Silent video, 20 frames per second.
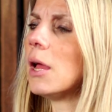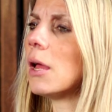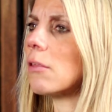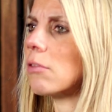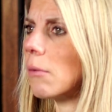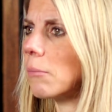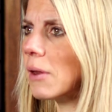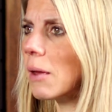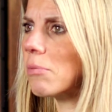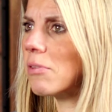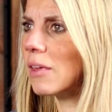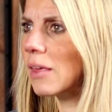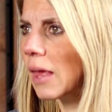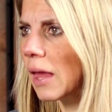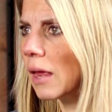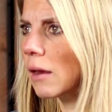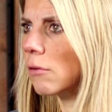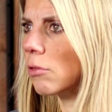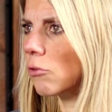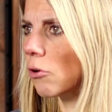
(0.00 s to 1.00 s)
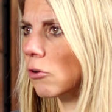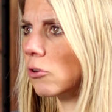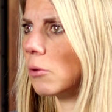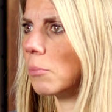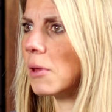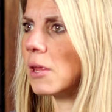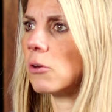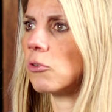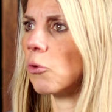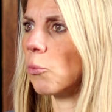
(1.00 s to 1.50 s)
Sometimes it can start to
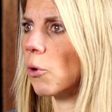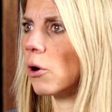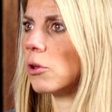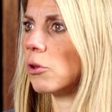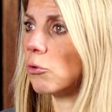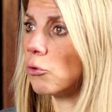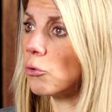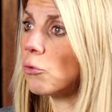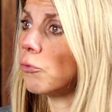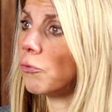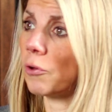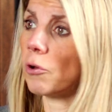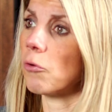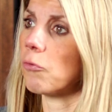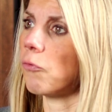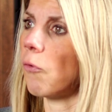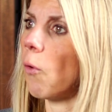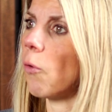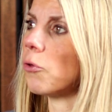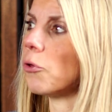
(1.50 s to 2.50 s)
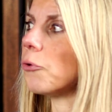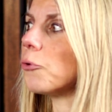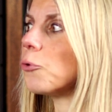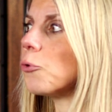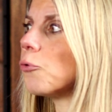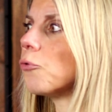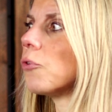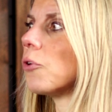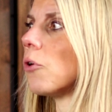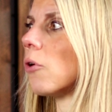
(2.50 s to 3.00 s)
be to where you do feel full. You
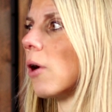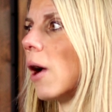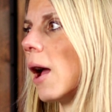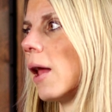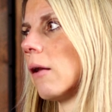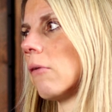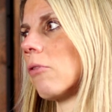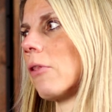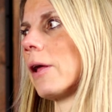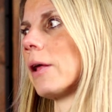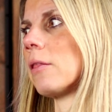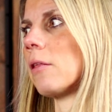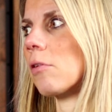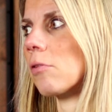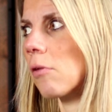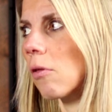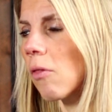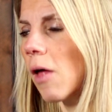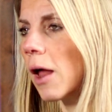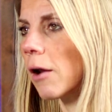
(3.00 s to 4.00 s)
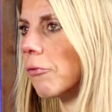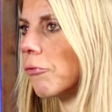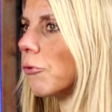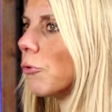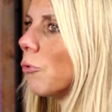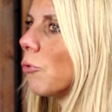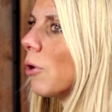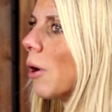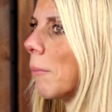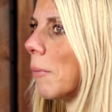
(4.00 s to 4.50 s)
do feel kind of like this is a lot of
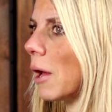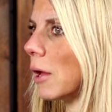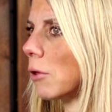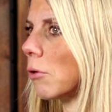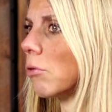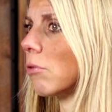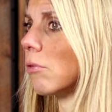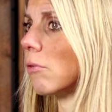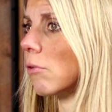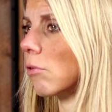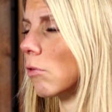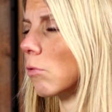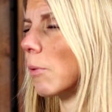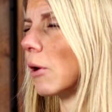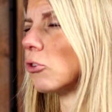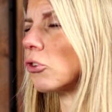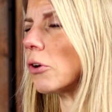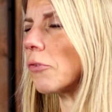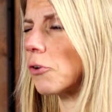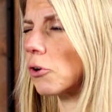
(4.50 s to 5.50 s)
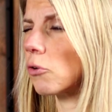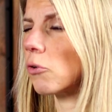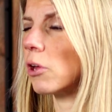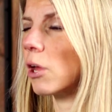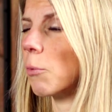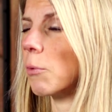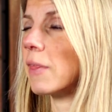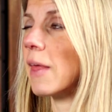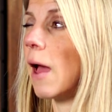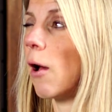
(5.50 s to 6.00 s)
food. I'm not used to this, especially if you're doing
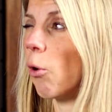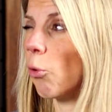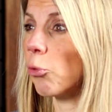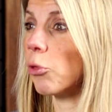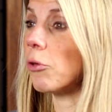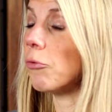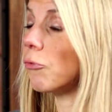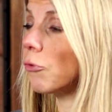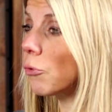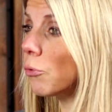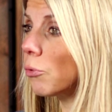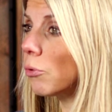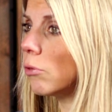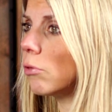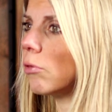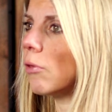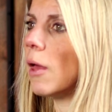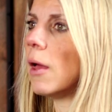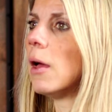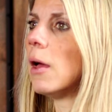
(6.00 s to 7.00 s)
it with healthy foods.